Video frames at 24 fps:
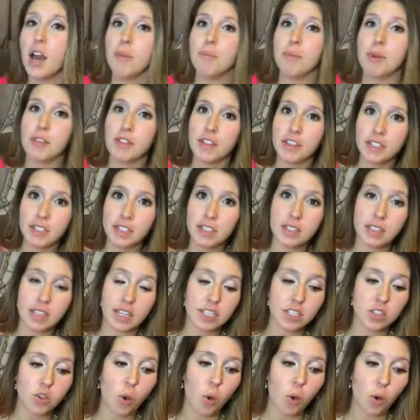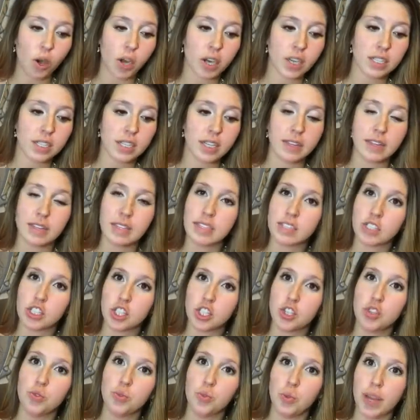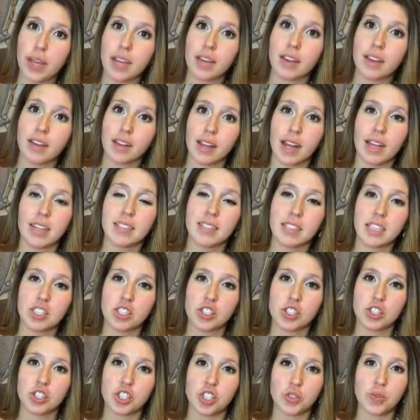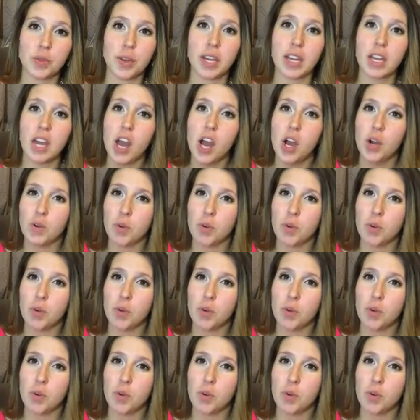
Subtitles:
But this course and this 2-week cleanse that you're doing